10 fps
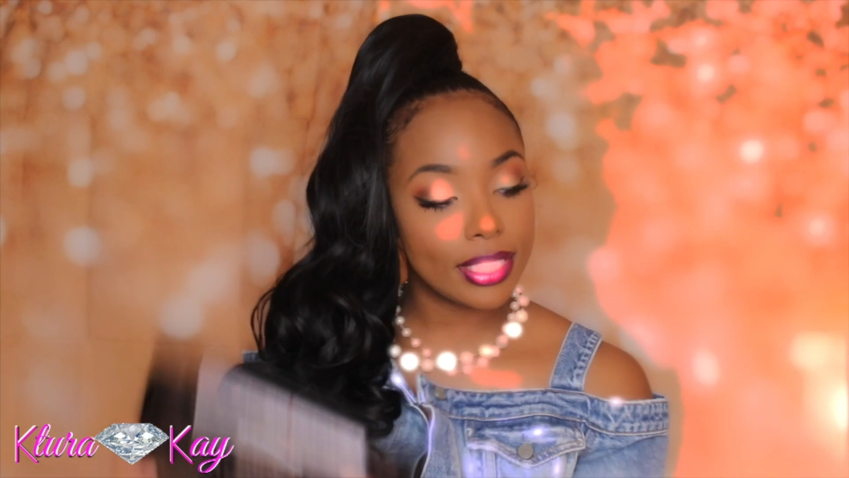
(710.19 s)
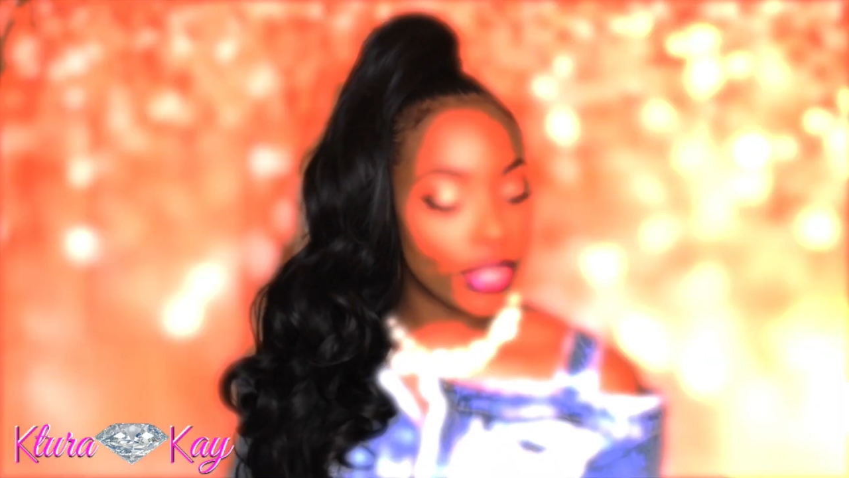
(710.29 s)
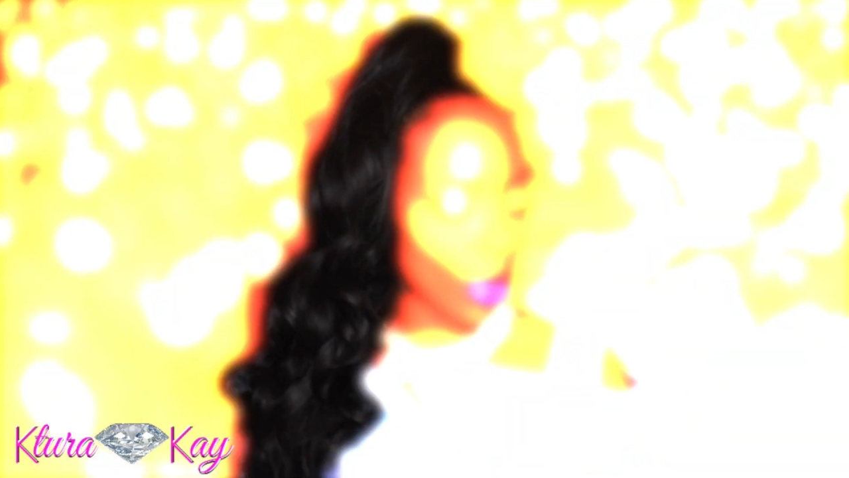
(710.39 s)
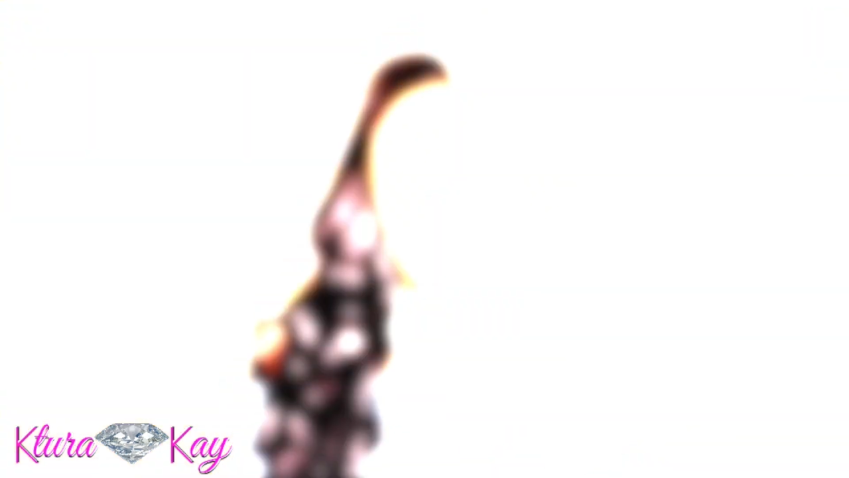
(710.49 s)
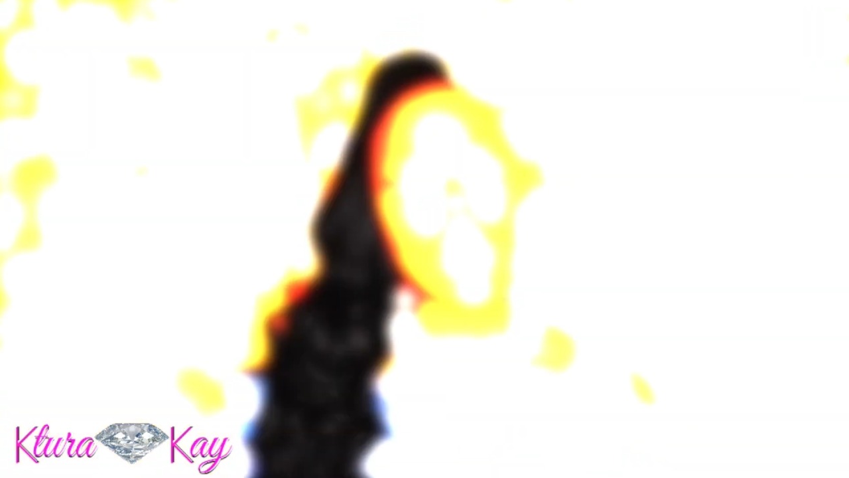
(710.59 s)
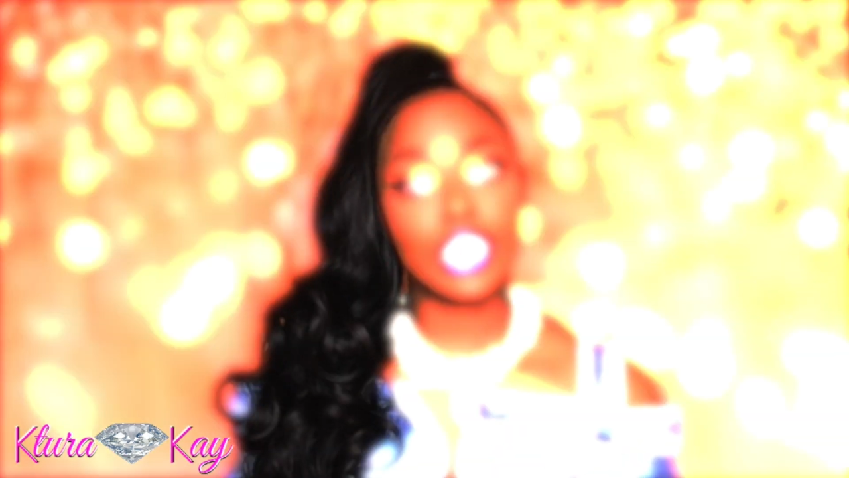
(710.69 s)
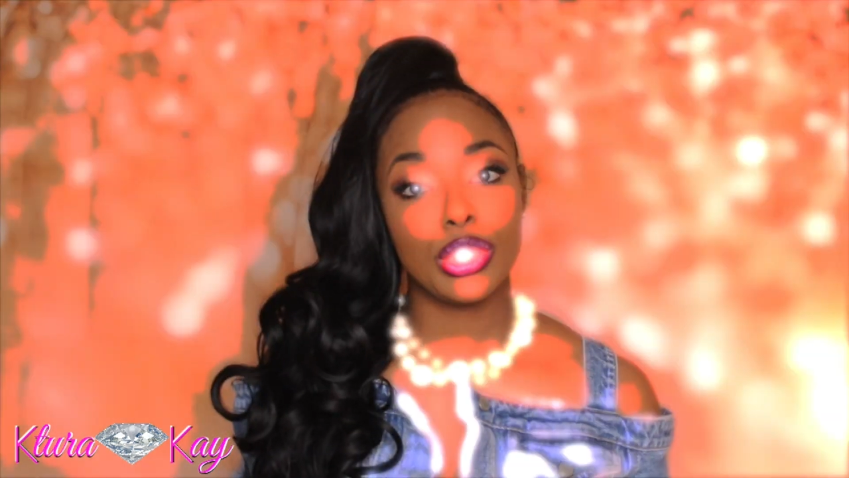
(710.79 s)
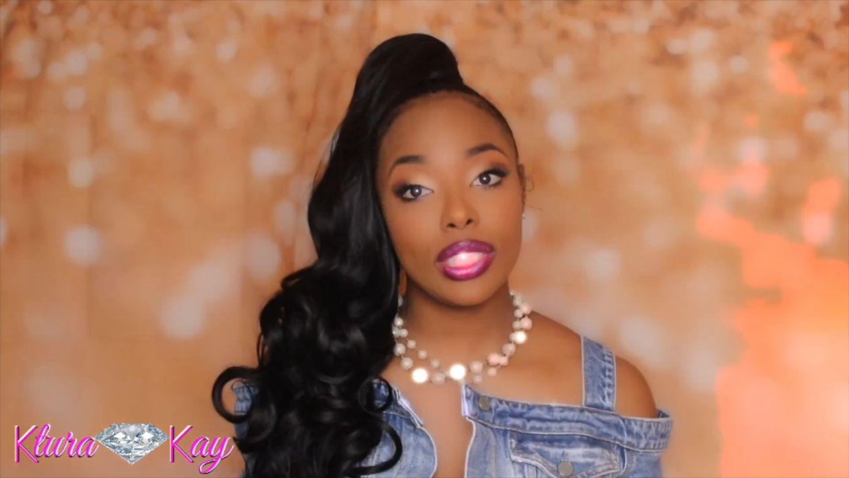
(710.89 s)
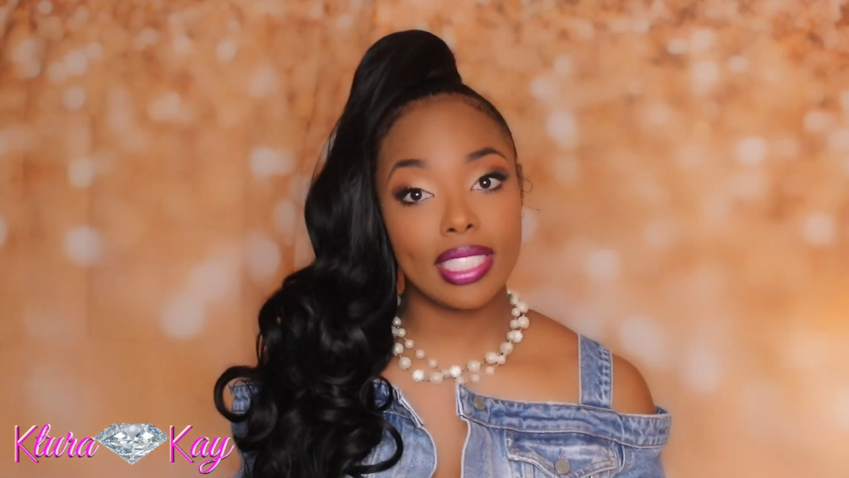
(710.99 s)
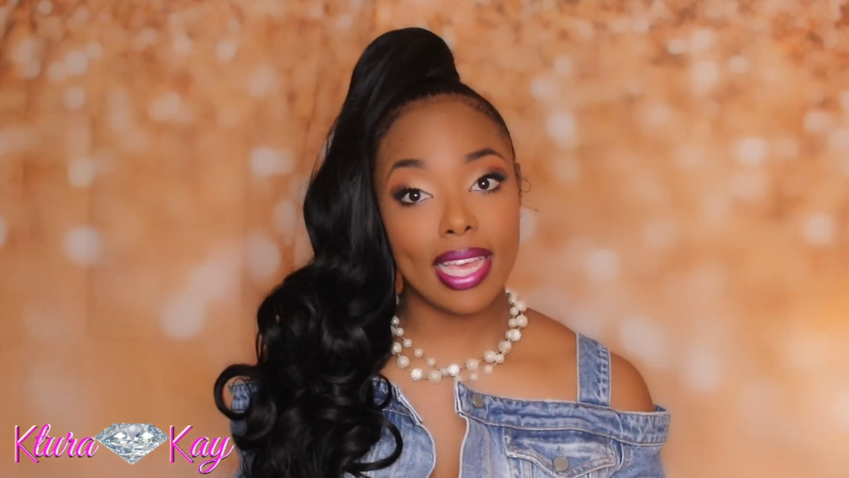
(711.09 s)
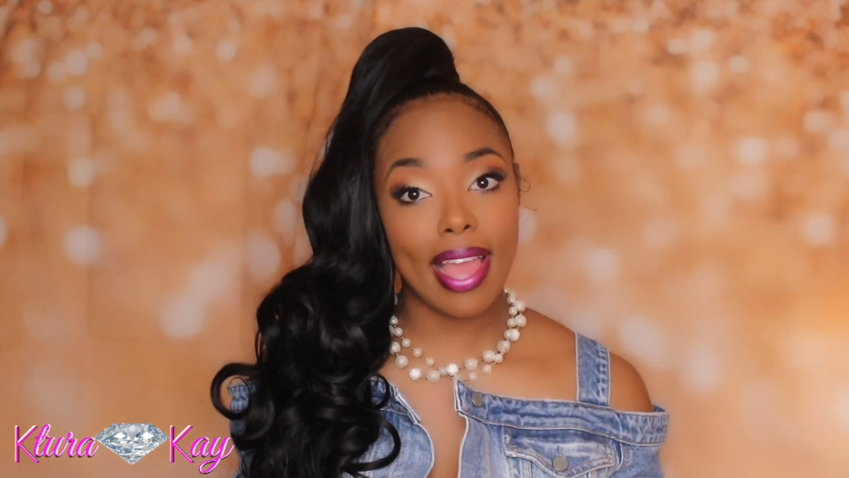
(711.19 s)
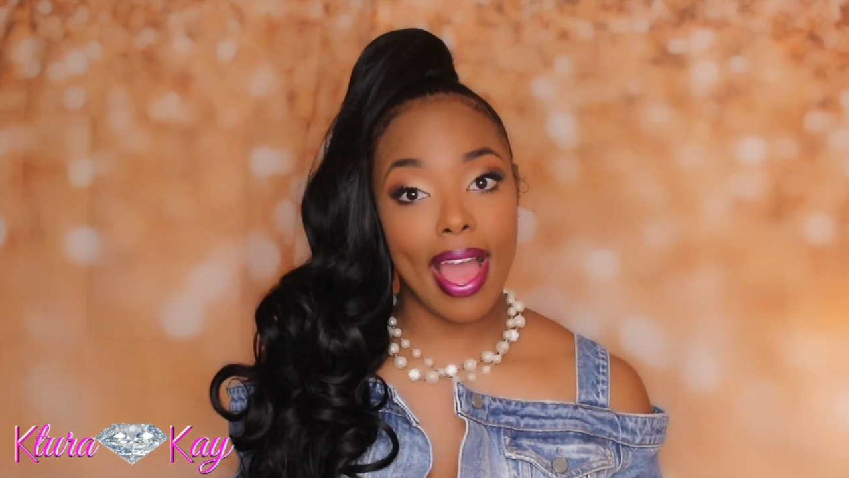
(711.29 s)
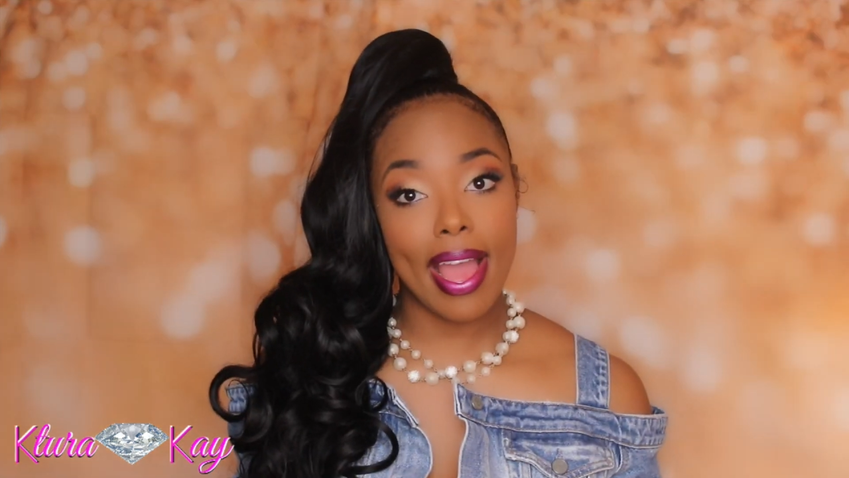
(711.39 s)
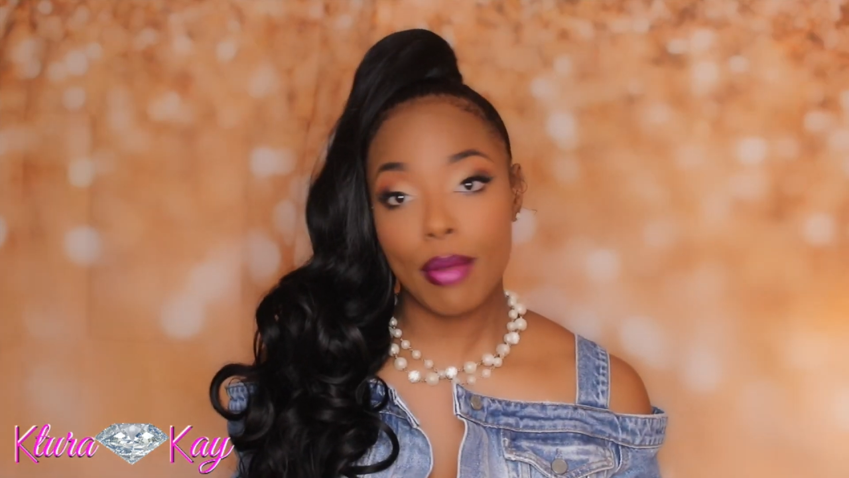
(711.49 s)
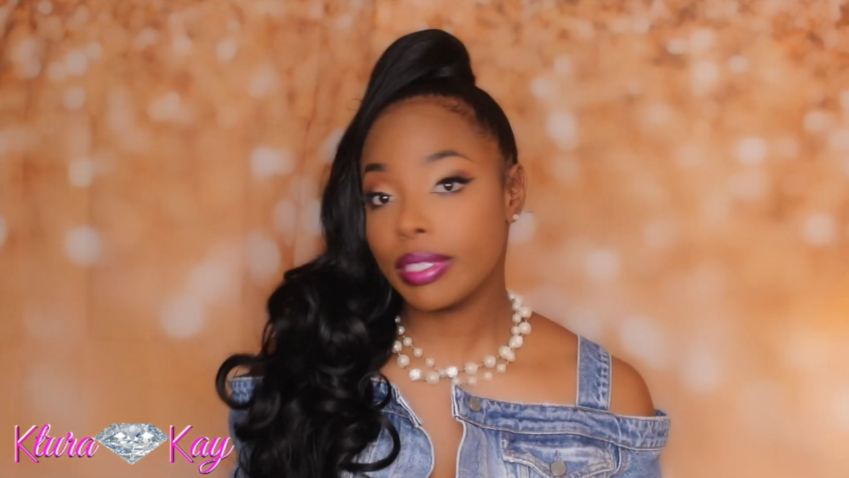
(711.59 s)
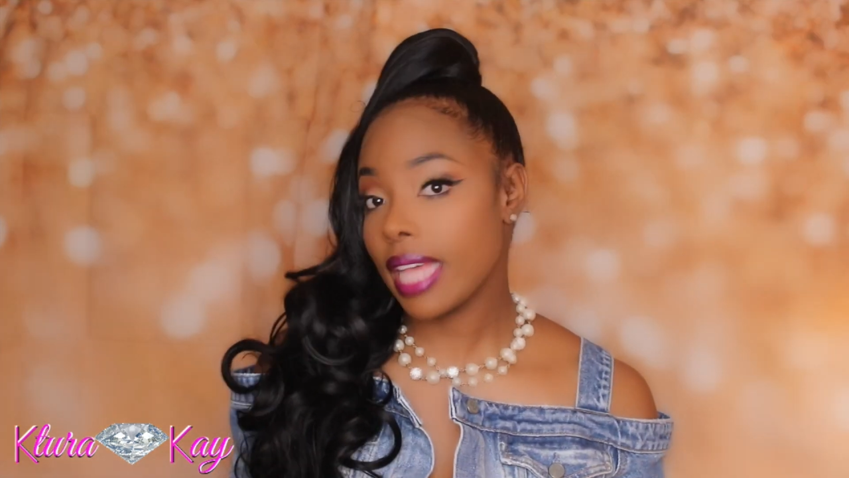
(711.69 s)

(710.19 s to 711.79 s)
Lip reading: So as you see, I was